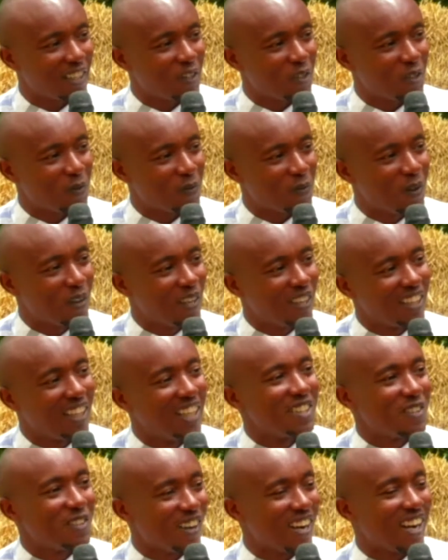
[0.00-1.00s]
Kingdom.
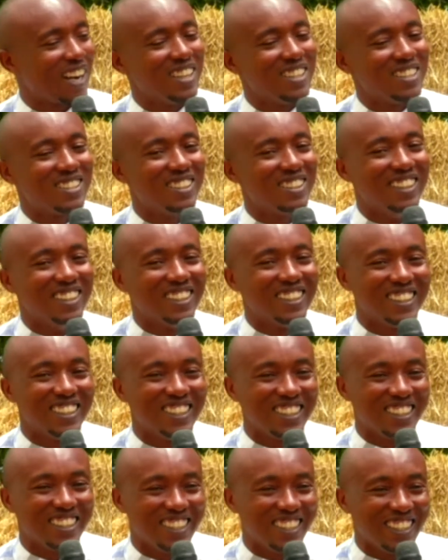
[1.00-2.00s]
Yes, you're a cousin.
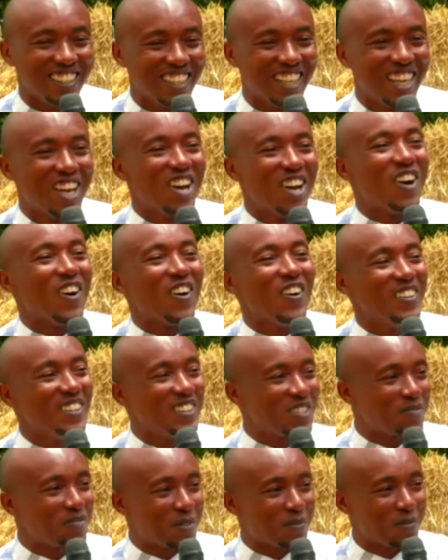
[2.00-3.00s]
All
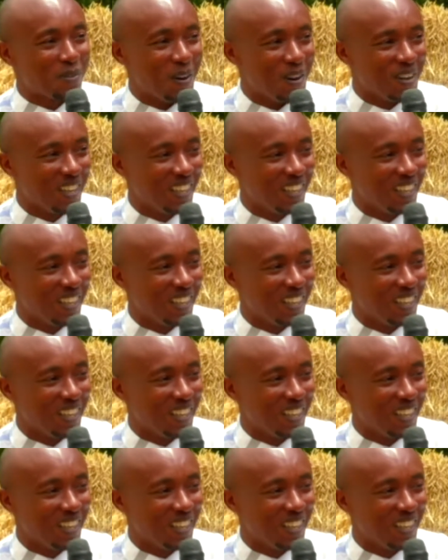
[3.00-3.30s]
these people,